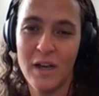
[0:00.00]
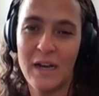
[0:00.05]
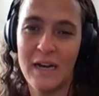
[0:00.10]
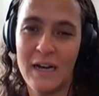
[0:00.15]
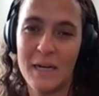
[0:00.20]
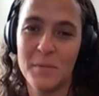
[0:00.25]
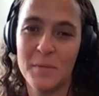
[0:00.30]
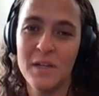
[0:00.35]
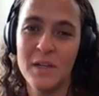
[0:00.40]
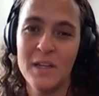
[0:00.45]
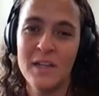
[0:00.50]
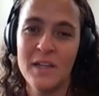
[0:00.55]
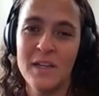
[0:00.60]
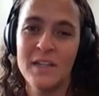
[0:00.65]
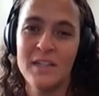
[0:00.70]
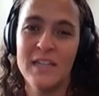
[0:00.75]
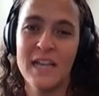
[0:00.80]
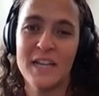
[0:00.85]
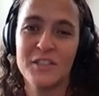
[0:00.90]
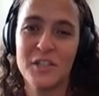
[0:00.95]
Um,
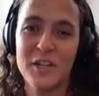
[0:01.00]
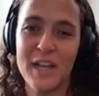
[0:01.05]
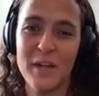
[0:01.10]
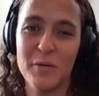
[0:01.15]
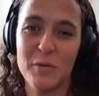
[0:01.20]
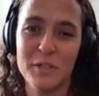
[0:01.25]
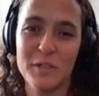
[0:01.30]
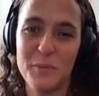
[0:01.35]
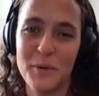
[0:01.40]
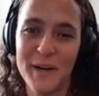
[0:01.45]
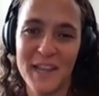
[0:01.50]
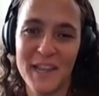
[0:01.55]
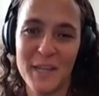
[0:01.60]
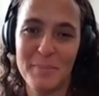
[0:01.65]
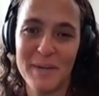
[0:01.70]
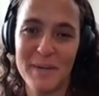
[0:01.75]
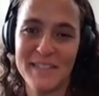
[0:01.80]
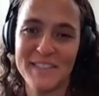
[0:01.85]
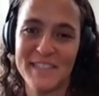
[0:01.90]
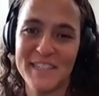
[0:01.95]
yesterday was one of the
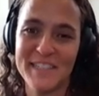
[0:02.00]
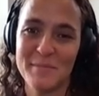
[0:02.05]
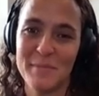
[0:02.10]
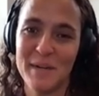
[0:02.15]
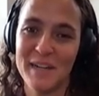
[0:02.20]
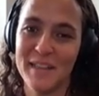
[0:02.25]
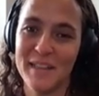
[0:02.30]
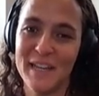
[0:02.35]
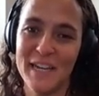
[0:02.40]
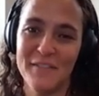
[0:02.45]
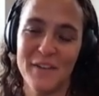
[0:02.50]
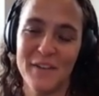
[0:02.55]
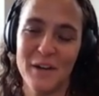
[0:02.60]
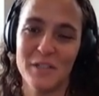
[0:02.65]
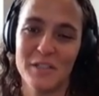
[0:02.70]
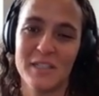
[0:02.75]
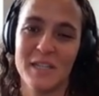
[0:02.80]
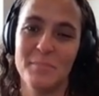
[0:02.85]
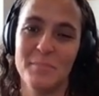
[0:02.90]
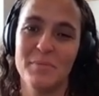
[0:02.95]
best days of my life. I
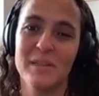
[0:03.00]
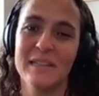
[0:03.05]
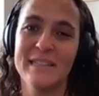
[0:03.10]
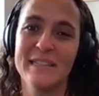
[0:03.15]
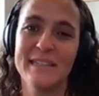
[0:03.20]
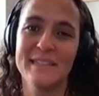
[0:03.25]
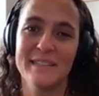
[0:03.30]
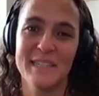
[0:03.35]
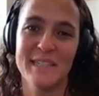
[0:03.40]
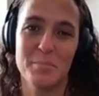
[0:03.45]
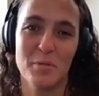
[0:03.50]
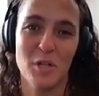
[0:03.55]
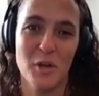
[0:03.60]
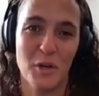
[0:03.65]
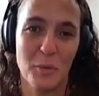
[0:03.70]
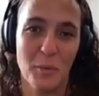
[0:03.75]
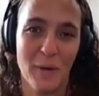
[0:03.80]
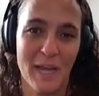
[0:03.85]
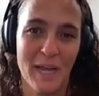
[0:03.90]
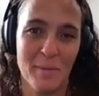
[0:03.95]
was completely blown
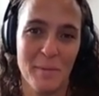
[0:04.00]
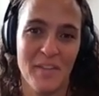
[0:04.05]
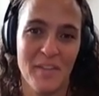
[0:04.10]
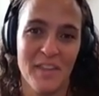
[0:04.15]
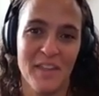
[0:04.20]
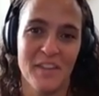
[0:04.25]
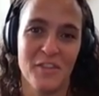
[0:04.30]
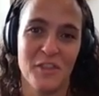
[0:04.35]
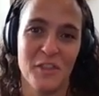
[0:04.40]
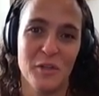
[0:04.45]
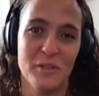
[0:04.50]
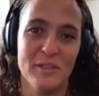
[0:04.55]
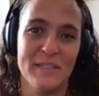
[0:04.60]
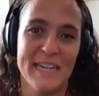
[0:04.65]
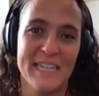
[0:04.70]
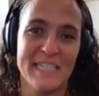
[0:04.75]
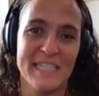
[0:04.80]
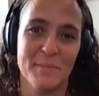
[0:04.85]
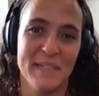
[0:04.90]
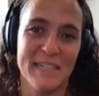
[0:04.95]
away by the
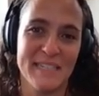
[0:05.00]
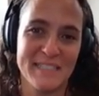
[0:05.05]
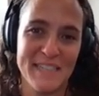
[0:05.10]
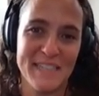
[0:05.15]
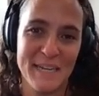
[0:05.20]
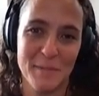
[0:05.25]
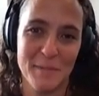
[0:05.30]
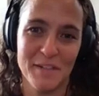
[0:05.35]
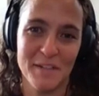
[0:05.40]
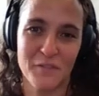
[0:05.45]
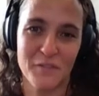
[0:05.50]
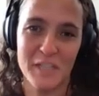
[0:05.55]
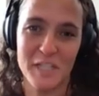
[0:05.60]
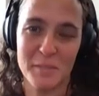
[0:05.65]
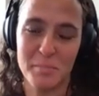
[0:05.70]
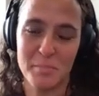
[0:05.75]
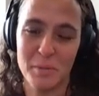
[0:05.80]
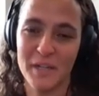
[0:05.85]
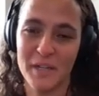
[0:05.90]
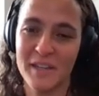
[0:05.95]
enthusiasm and excitement for this
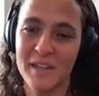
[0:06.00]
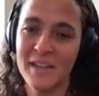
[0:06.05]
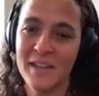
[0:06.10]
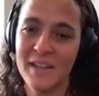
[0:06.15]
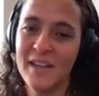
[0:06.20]
book.